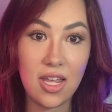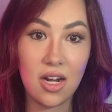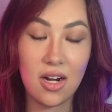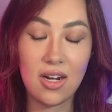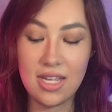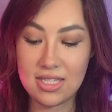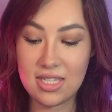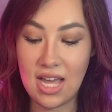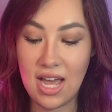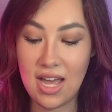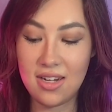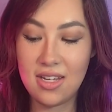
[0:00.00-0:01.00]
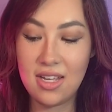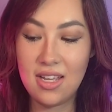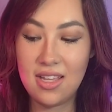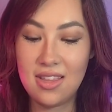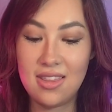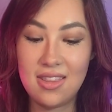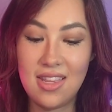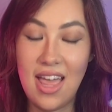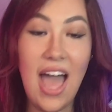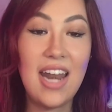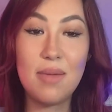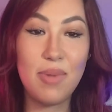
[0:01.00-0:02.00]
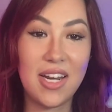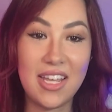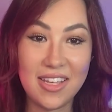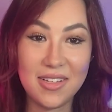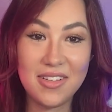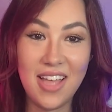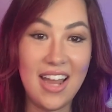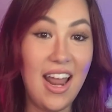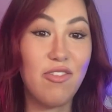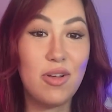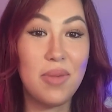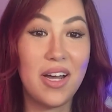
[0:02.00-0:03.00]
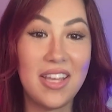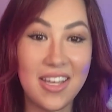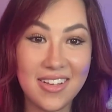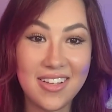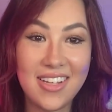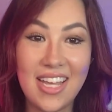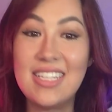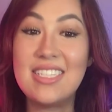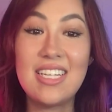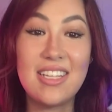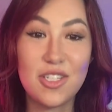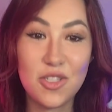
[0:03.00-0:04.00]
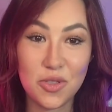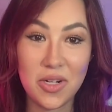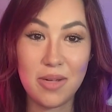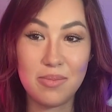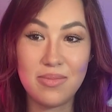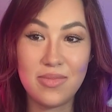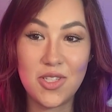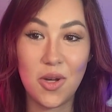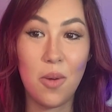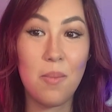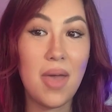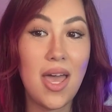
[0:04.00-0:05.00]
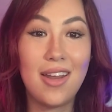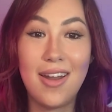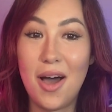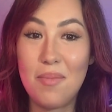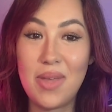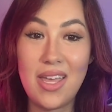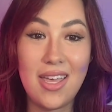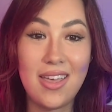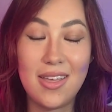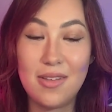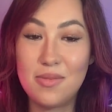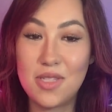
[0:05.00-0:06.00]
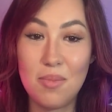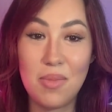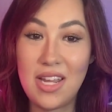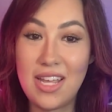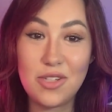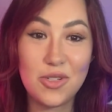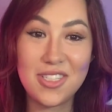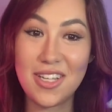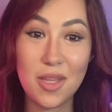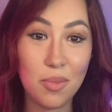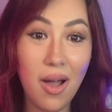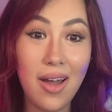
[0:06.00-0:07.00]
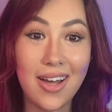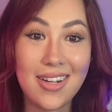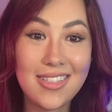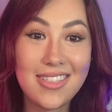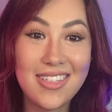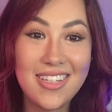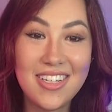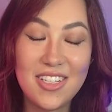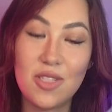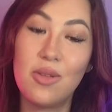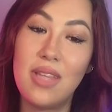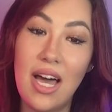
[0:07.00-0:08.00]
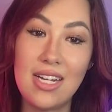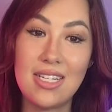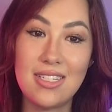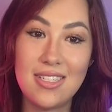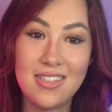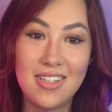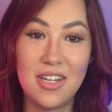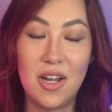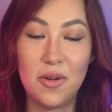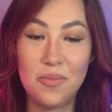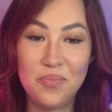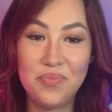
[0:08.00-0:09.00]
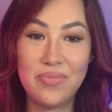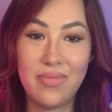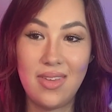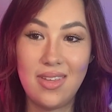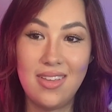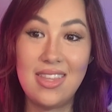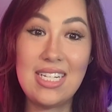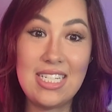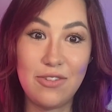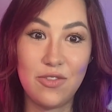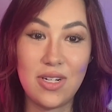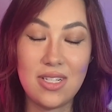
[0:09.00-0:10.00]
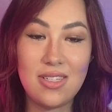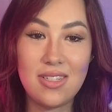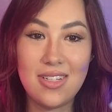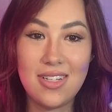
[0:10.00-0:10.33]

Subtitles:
here is that anybody and everybody can see this stream. So it may not be somebody interested in the products. So that is, the difference.